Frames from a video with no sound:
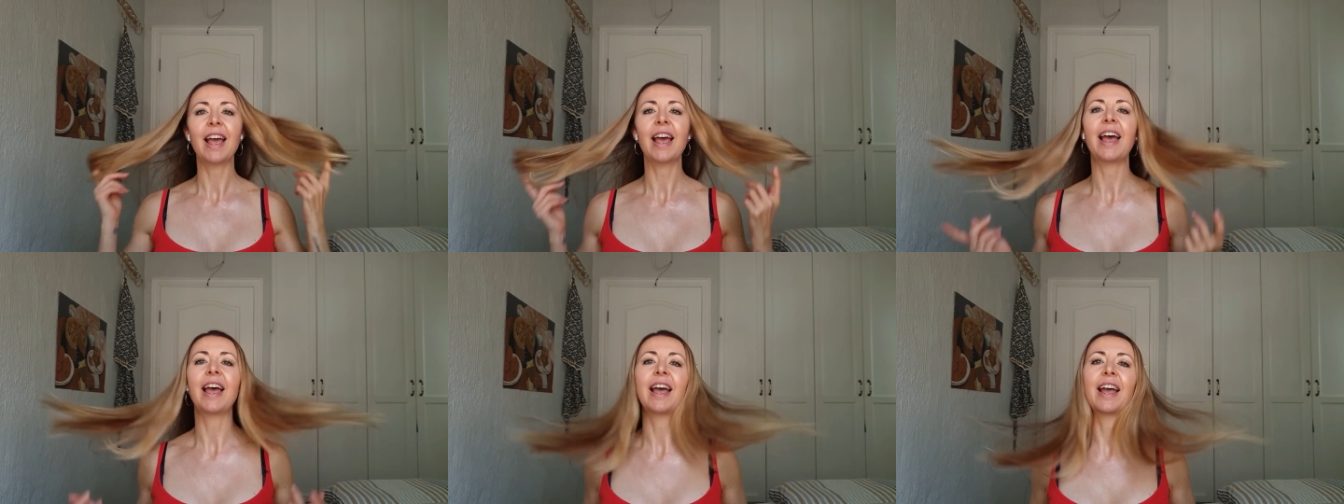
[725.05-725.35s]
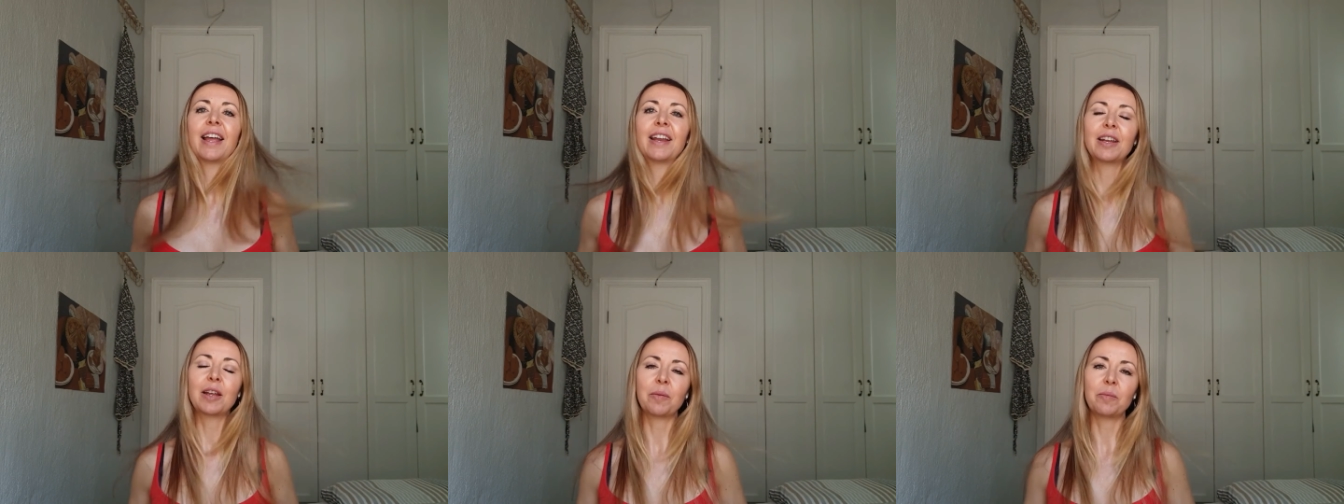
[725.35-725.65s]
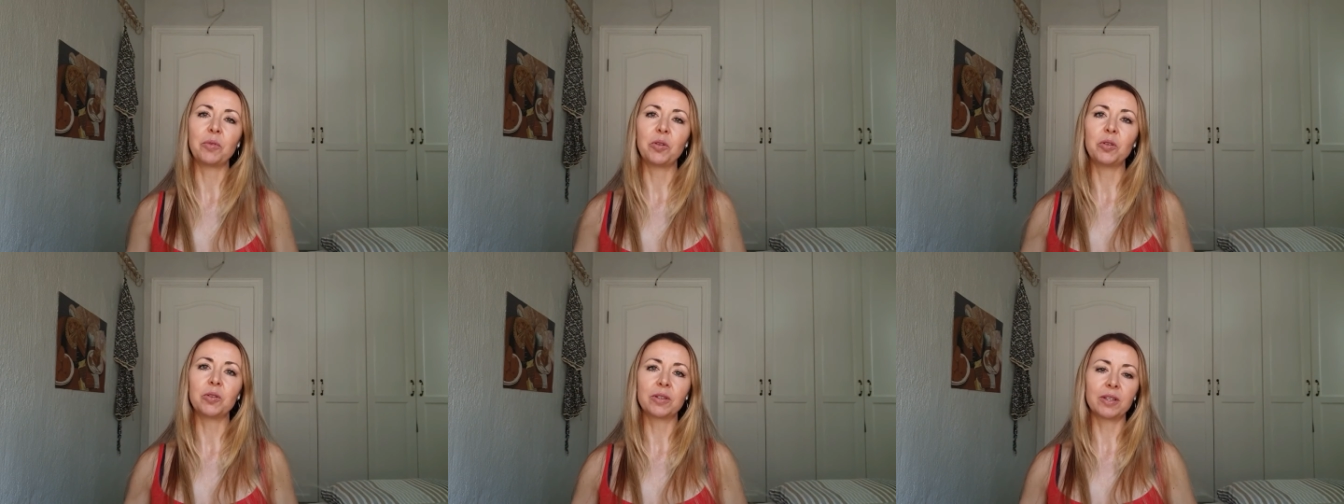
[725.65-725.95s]
And
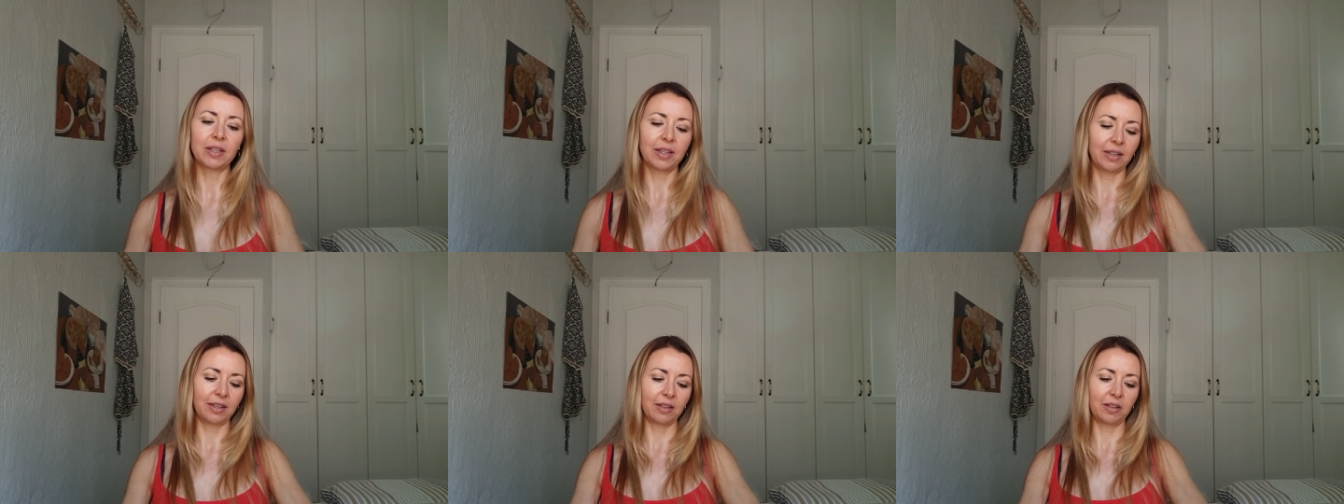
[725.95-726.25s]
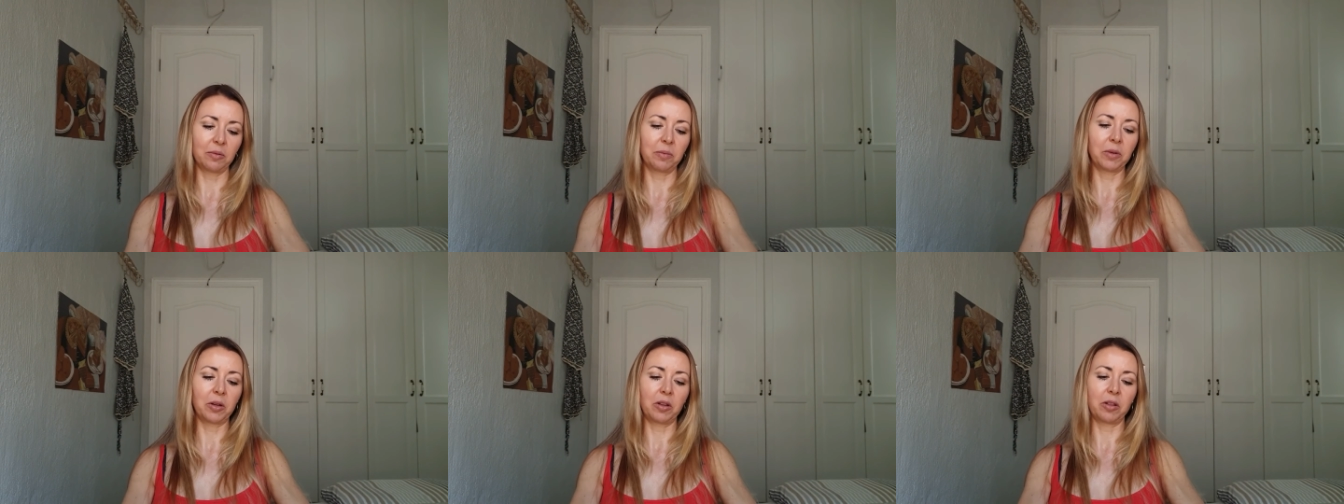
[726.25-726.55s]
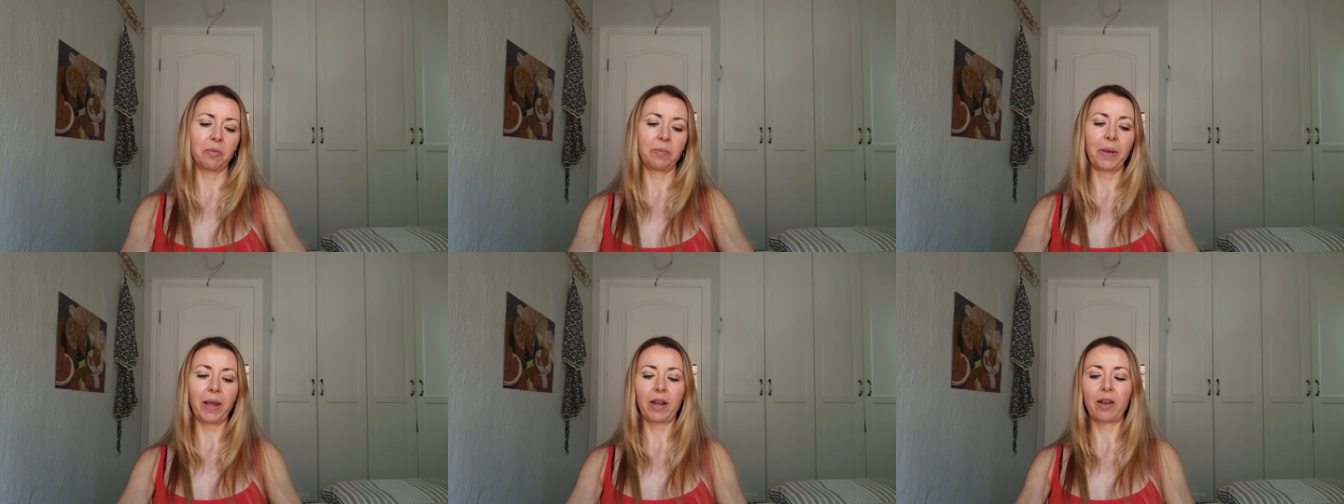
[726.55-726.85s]
I'm using it a little bit on
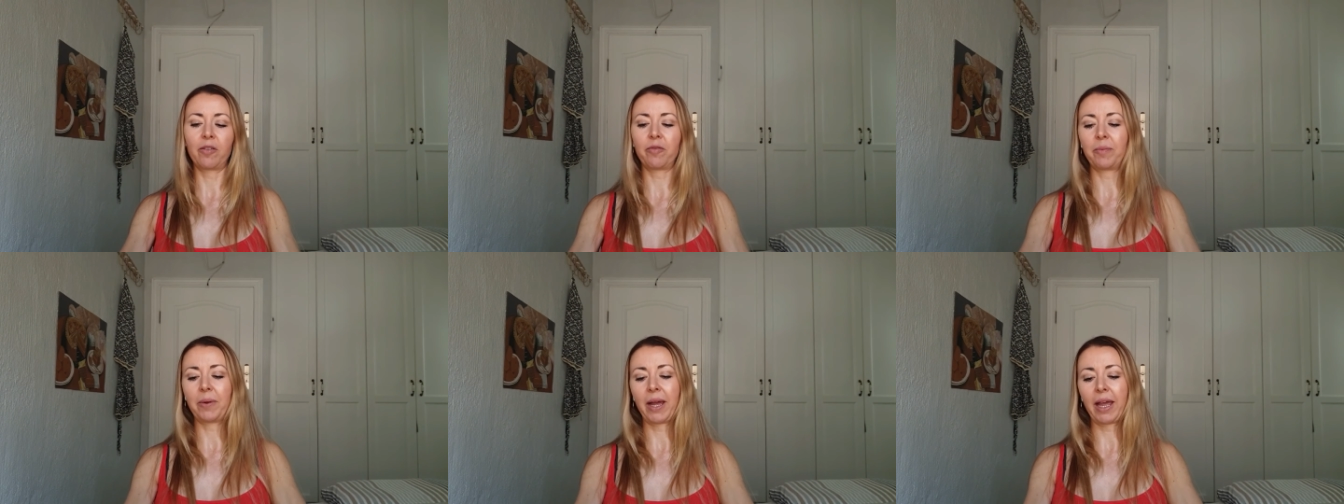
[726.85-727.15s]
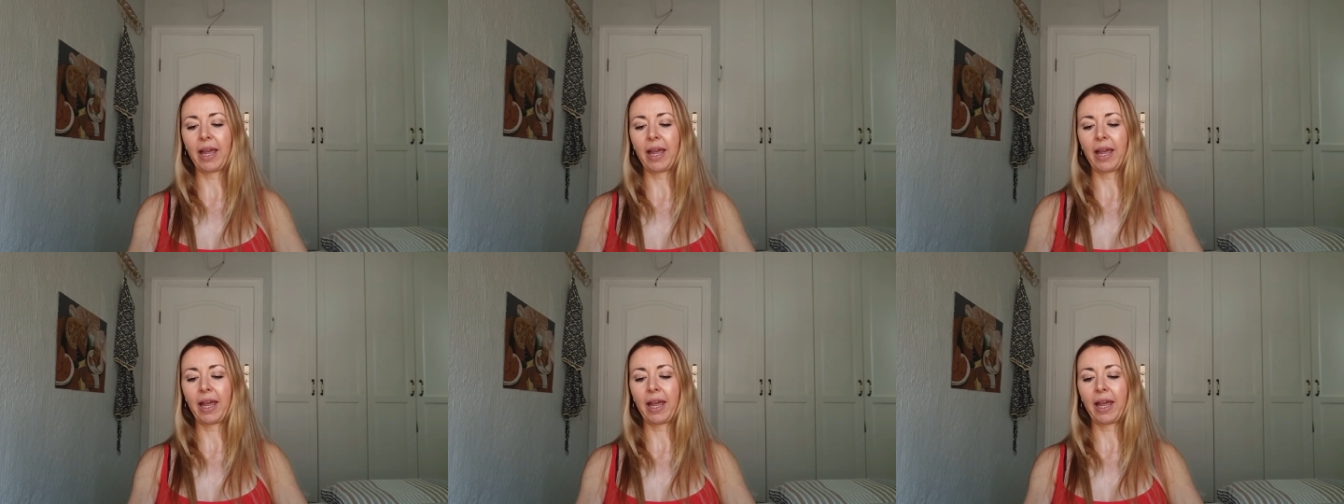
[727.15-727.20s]
the back of my